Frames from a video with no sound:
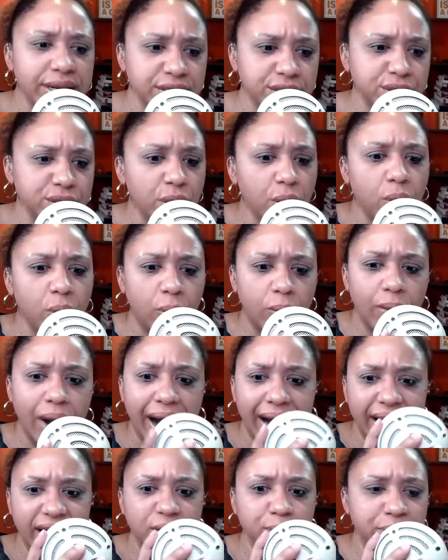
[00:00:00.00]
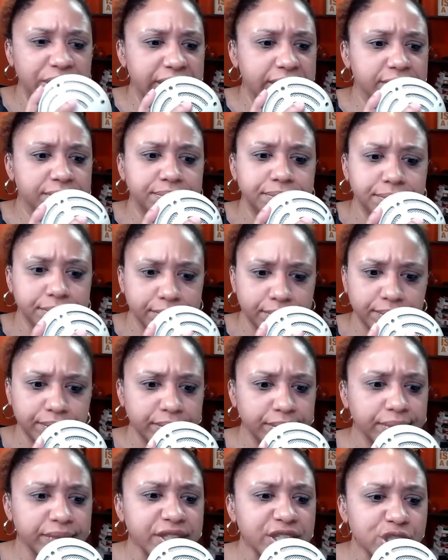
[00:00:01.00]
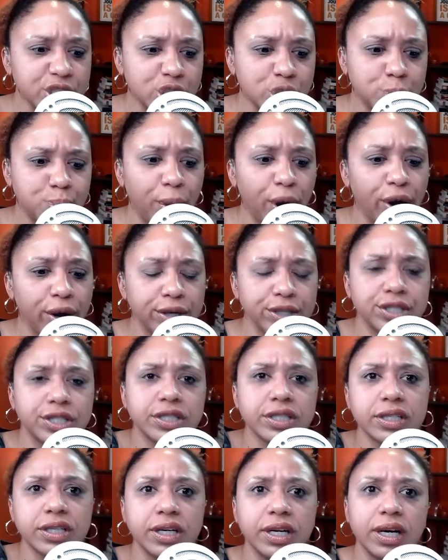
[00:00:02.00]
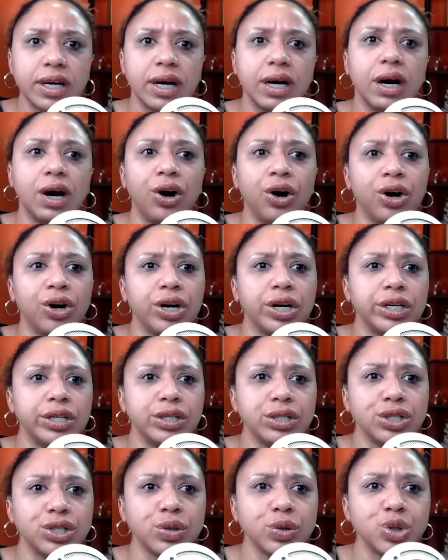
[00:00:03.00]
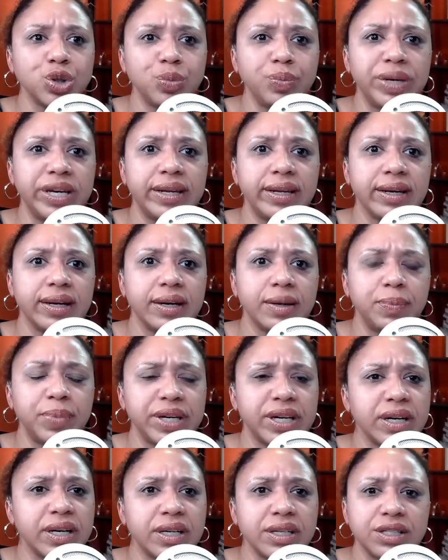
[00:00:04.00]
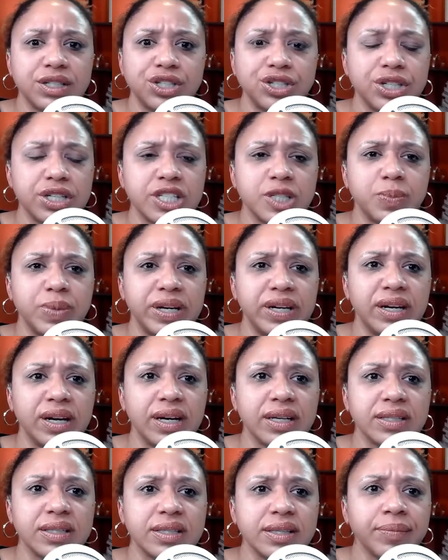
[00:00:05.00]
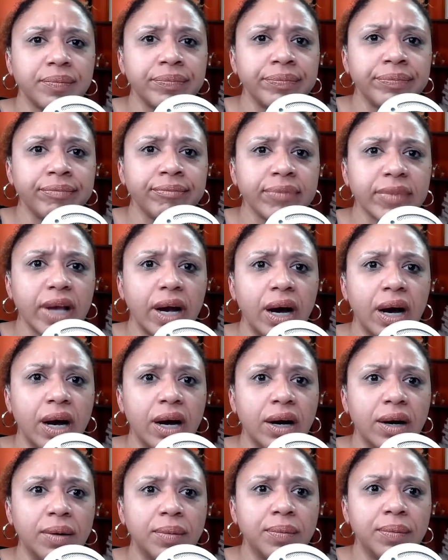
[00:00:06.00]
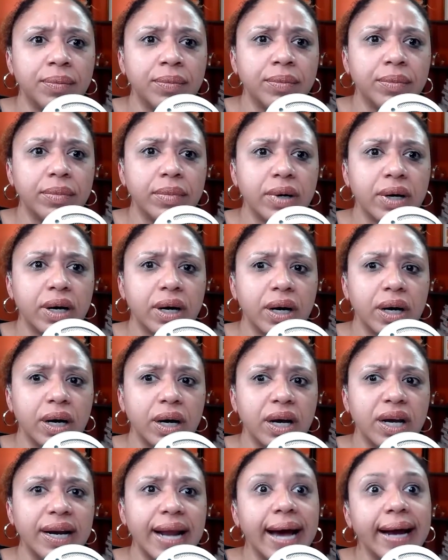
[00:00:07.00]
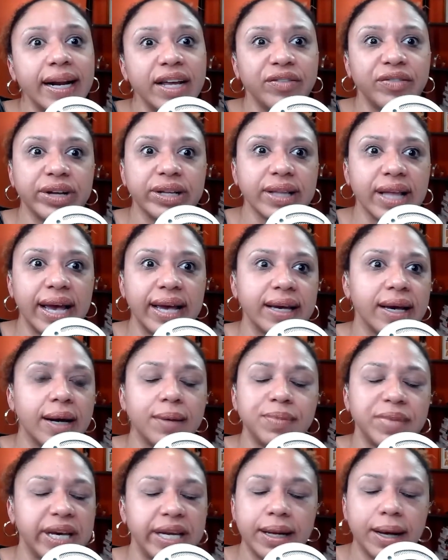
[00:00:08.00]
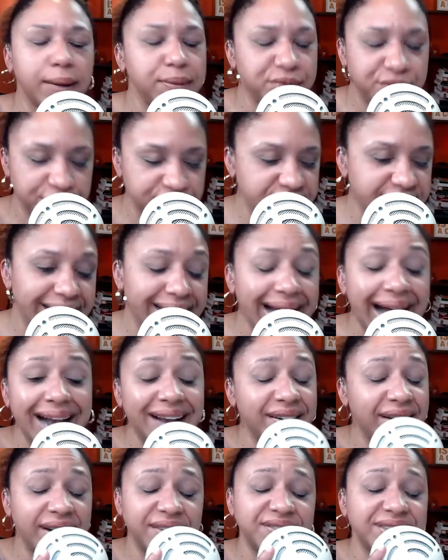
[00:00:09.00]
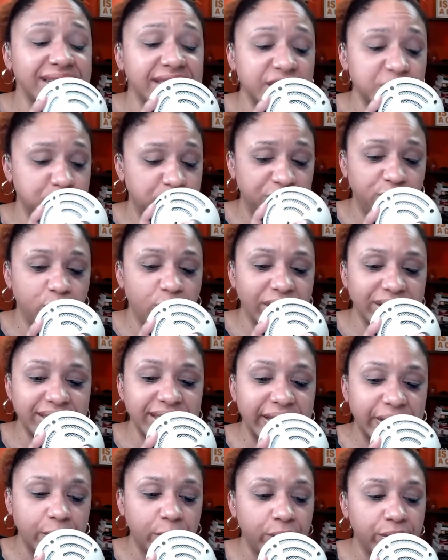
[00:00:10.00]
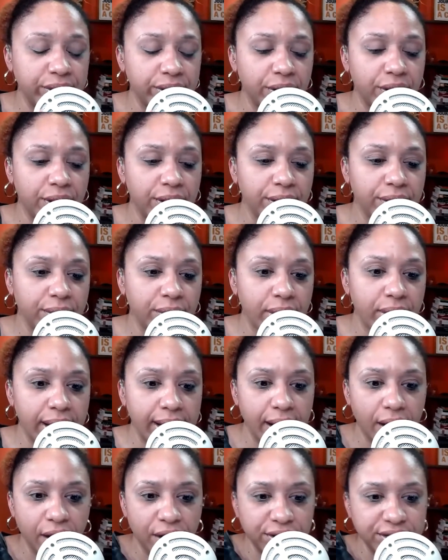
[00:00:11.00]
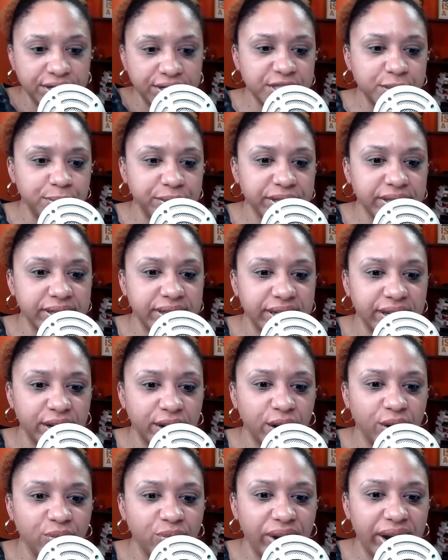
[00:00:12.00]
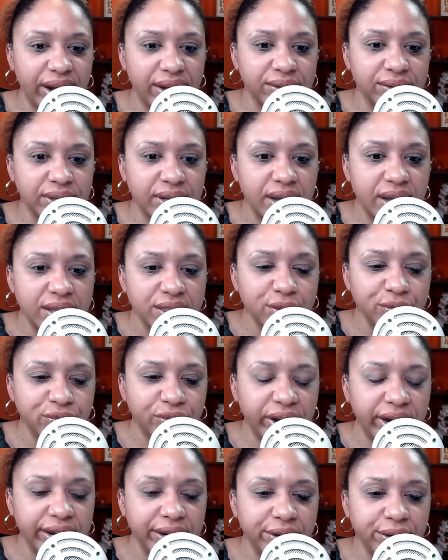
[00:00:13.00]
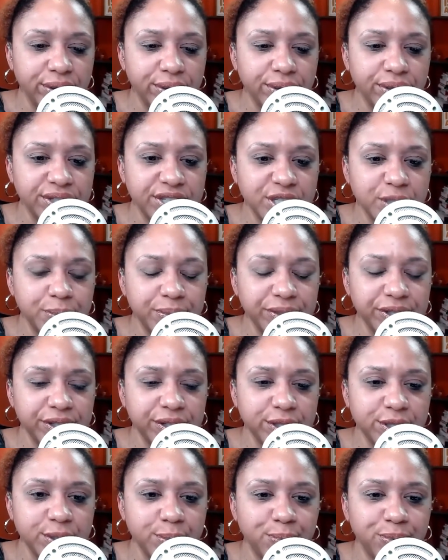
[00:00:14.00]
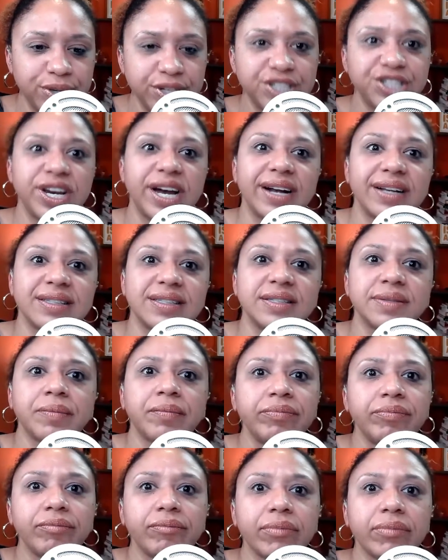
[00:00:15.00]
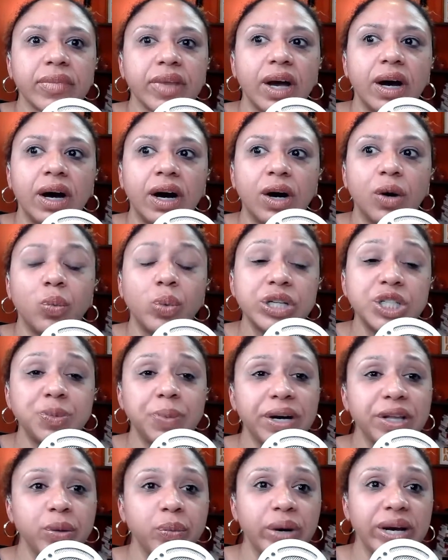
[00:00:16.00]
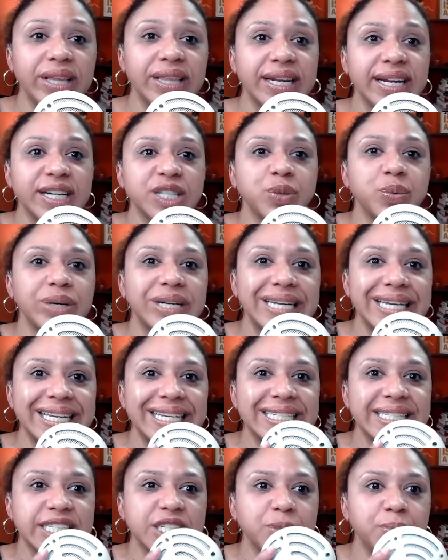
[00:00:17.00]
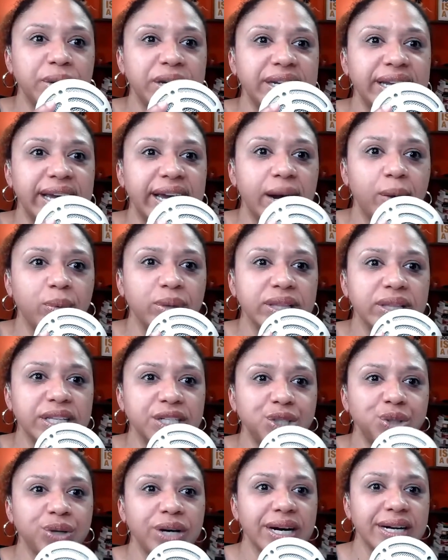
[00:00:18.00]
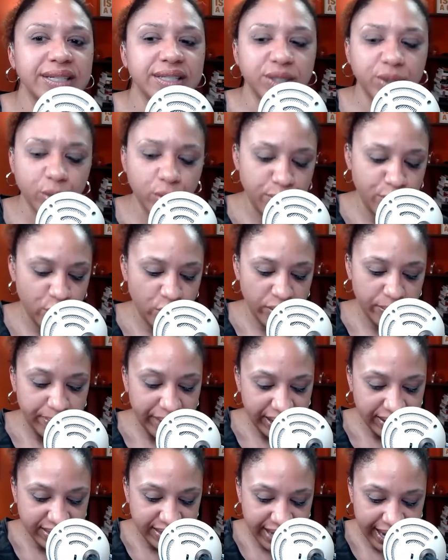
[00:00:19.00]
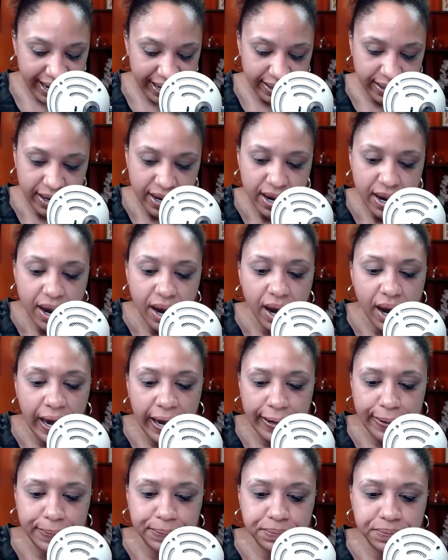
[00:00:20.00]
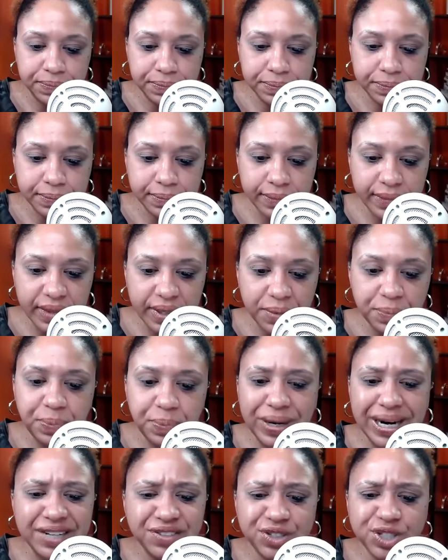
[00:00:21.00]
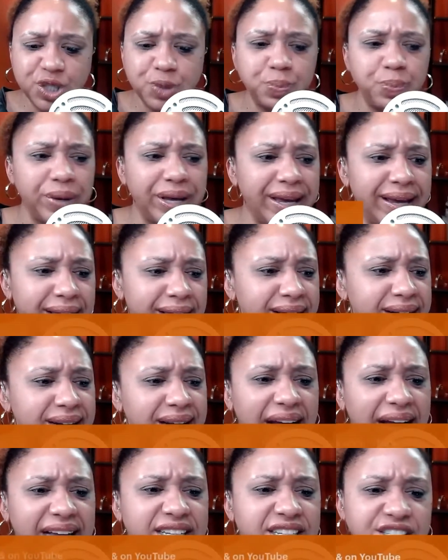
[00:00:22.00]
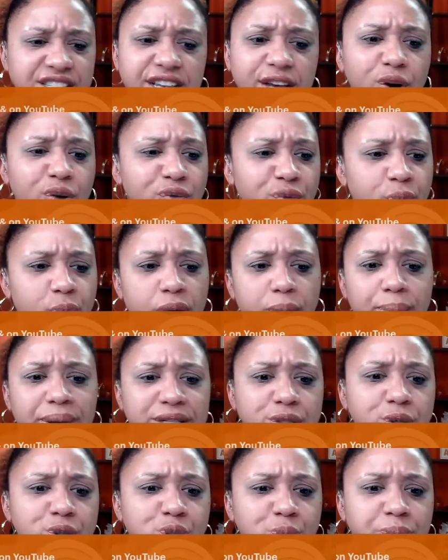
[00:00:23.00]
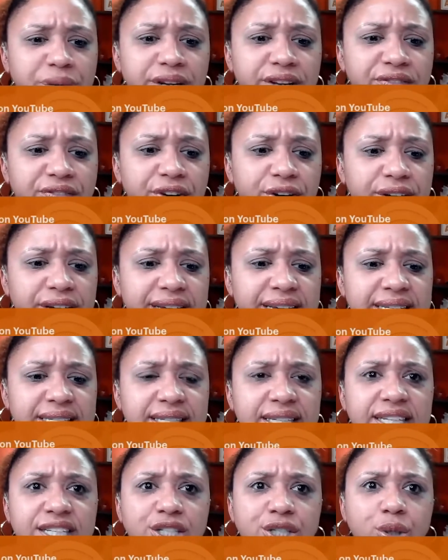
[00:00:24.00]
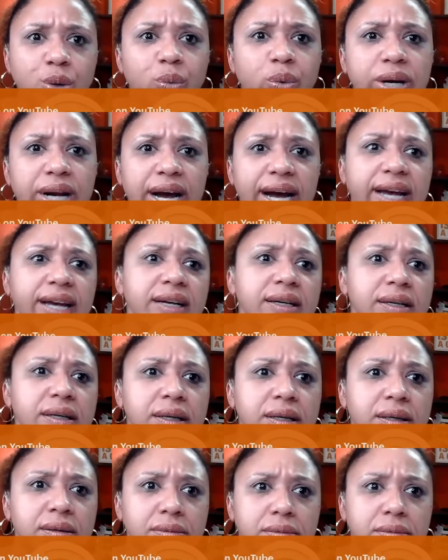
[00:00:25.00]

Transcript: you guys know, I have been sparse on social media because shit has been nuts. Um, and not even like, I mean, I'm just saying, I've said this before, I think on our disability around the fire disability support chats, which by the way, the next one is this Monday. I will let you guys know more about that. Um, but I just get overwhelmed by social media very easily. So when I